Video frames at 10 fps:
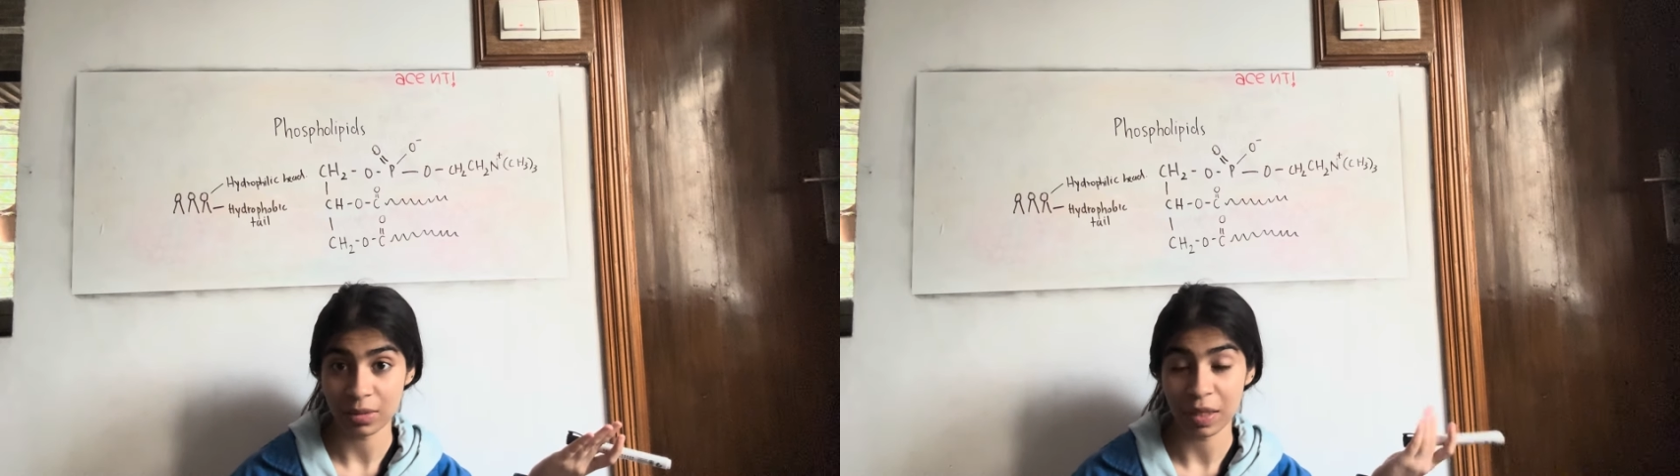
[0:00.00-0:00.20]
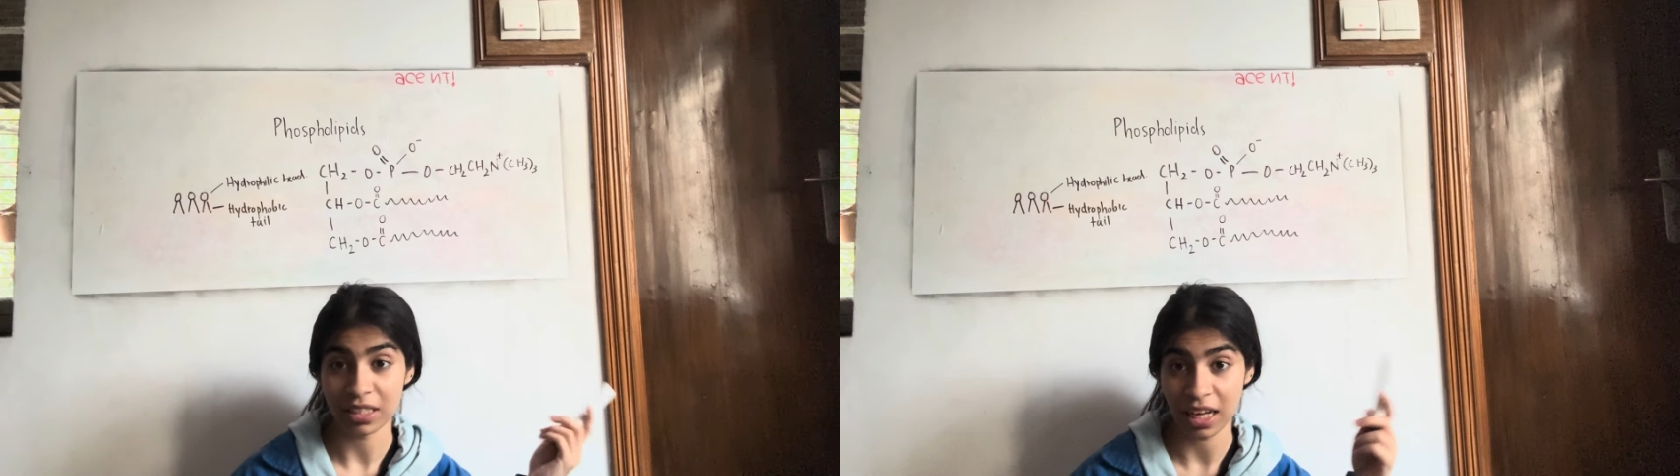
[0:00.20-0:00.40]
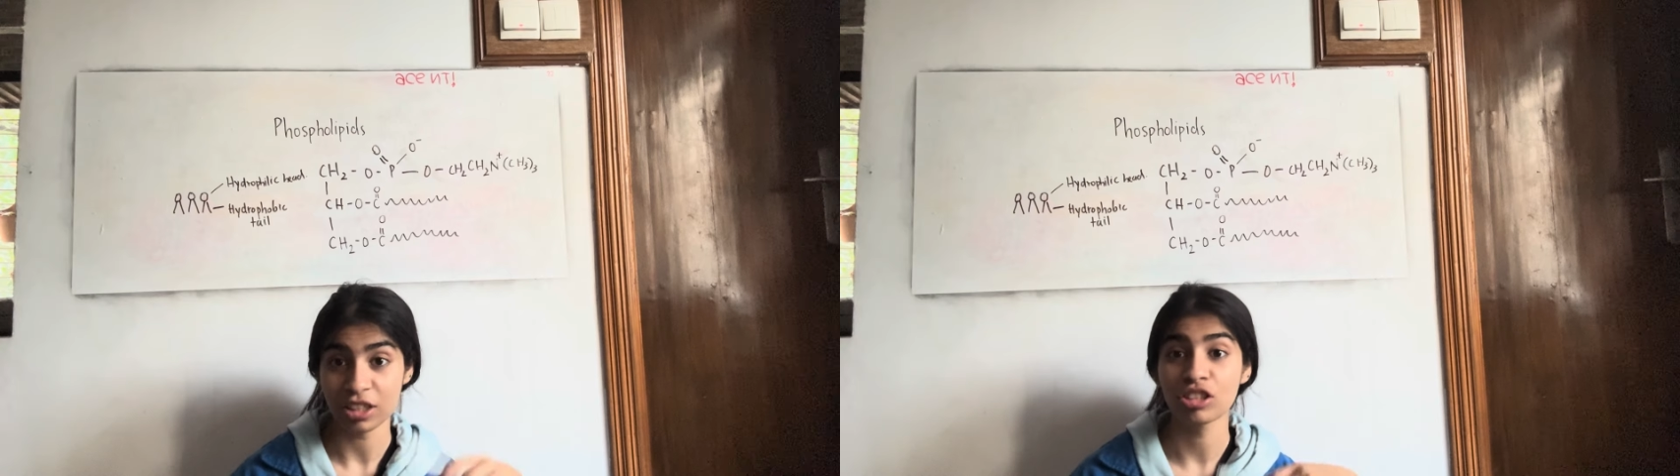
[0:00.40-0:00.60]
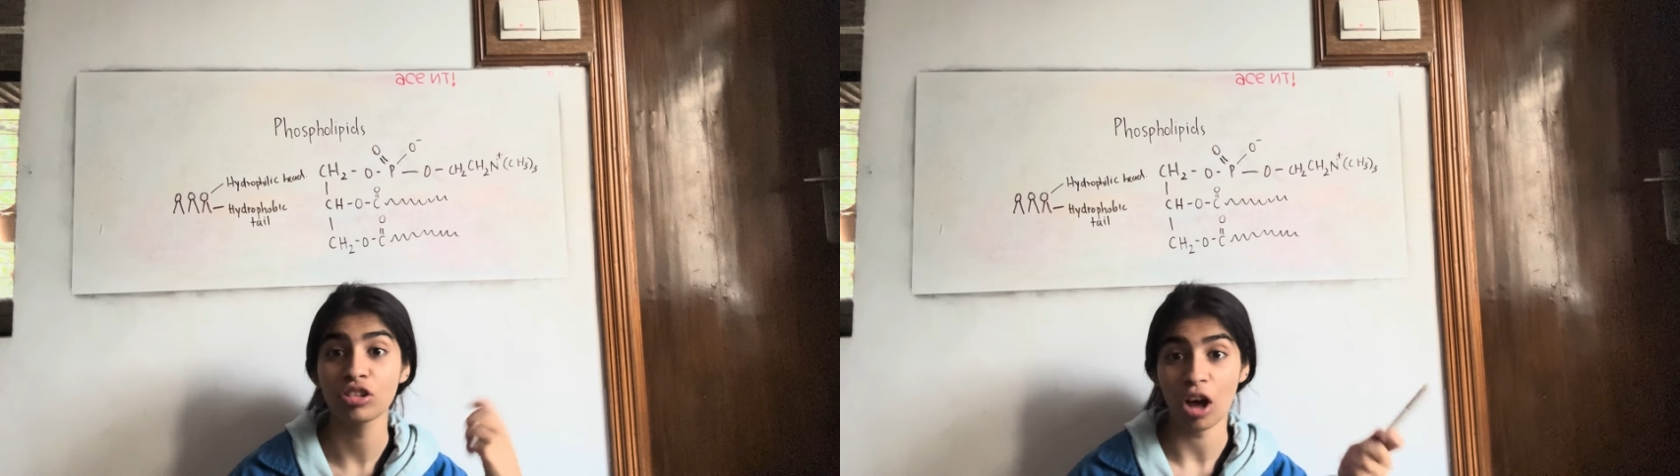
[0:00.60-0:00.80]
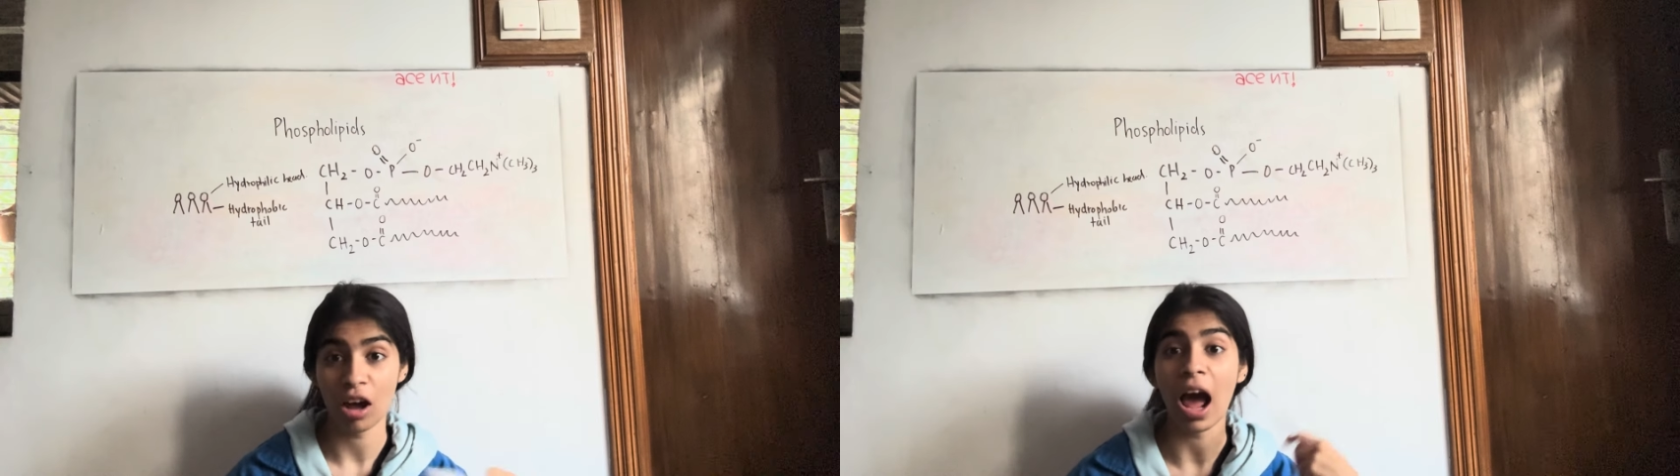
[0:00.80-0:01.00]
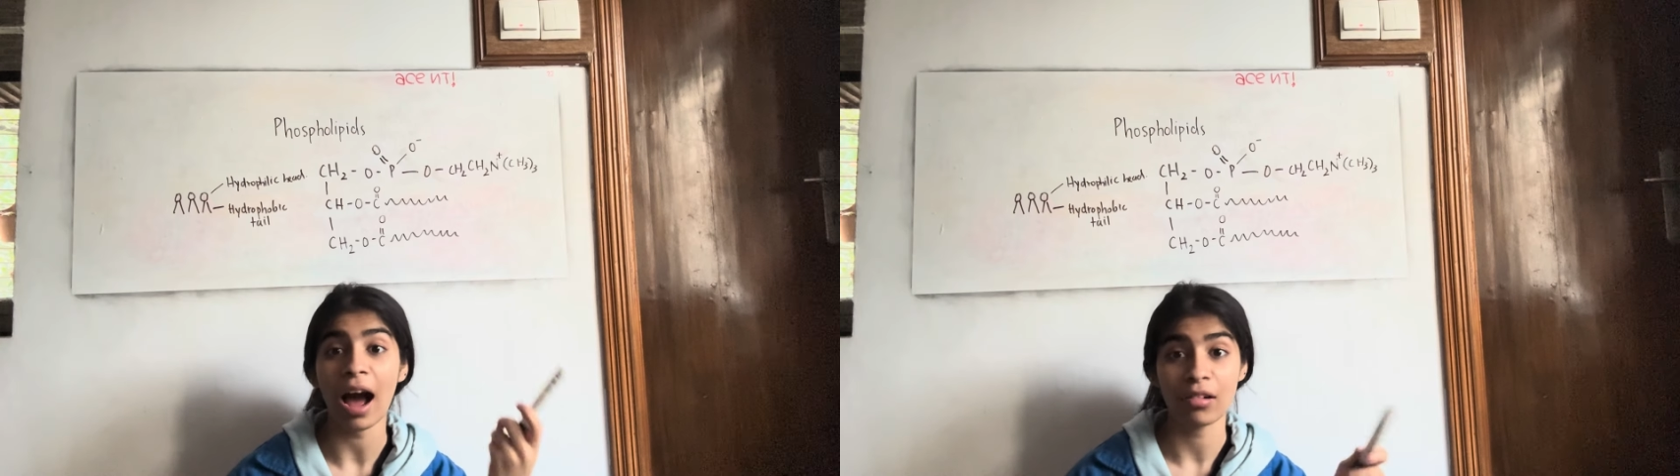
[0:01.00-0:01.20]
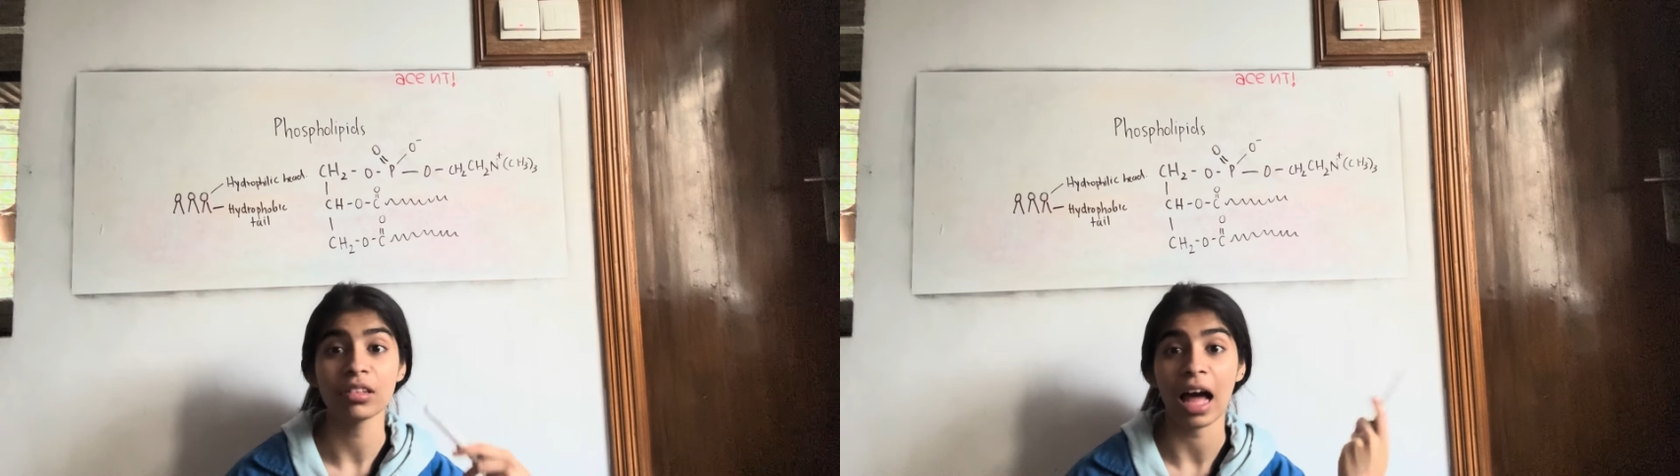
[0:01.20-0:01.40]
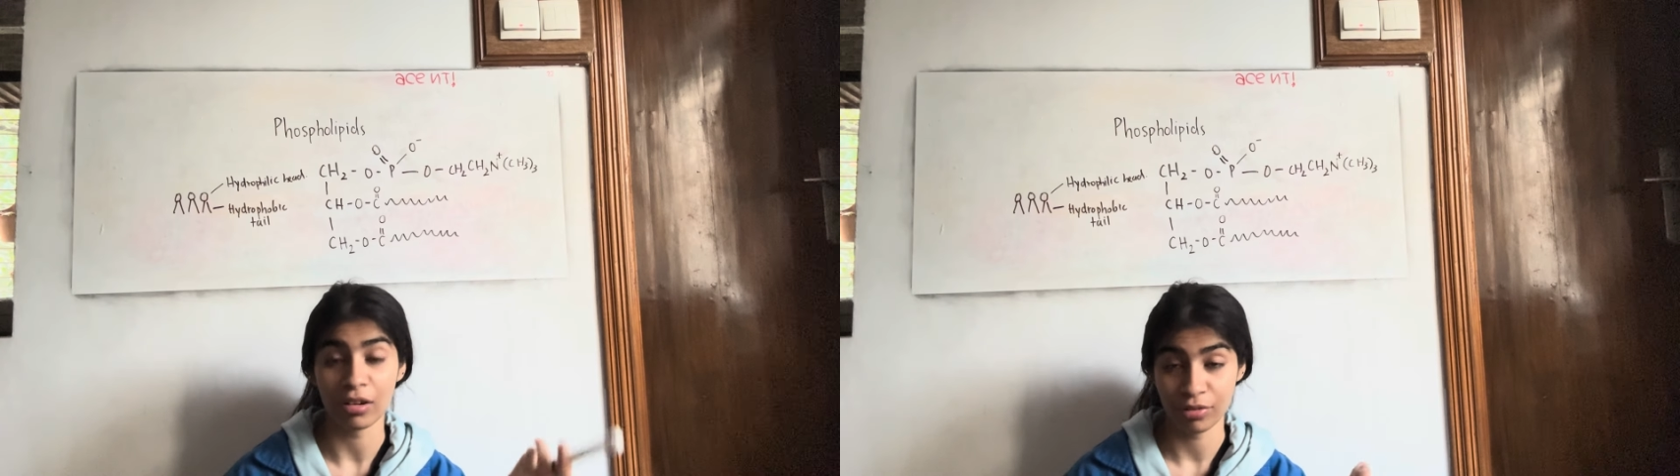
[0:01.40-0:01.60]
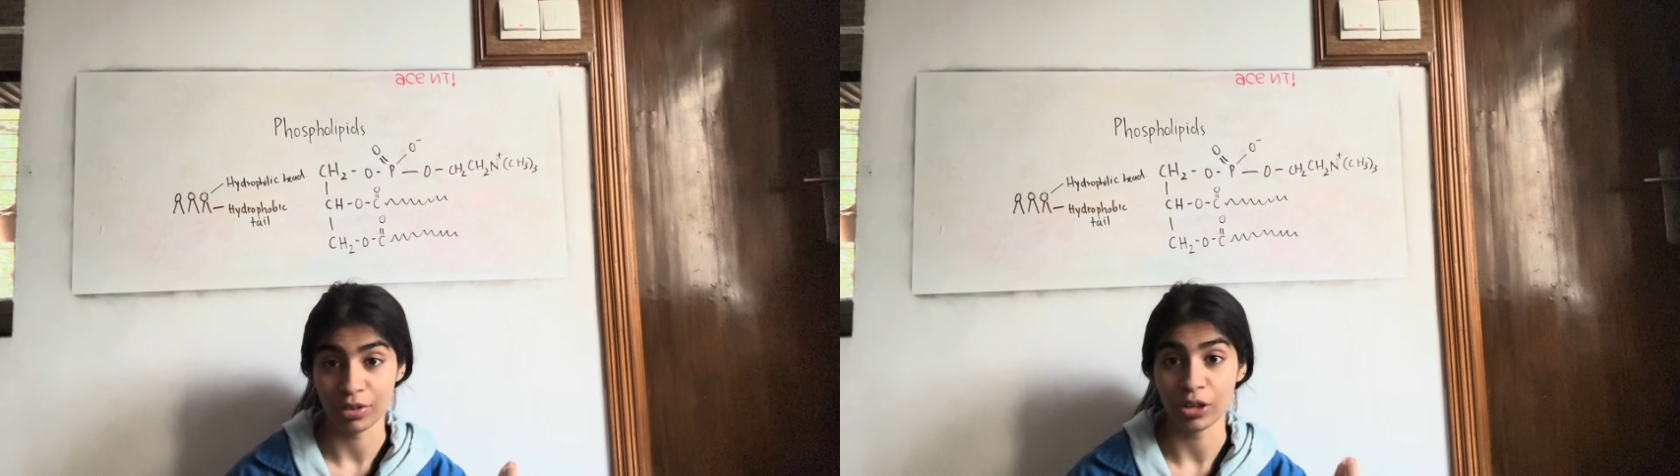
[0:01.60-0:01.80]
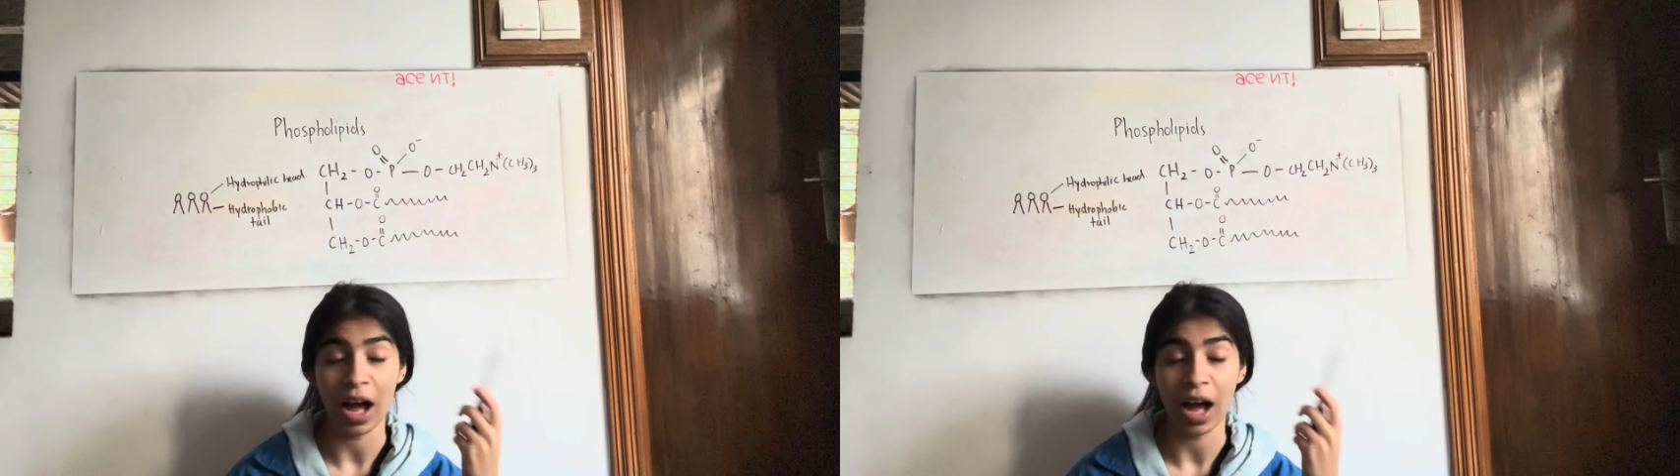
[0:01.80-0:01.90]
because I just thought out loud for you.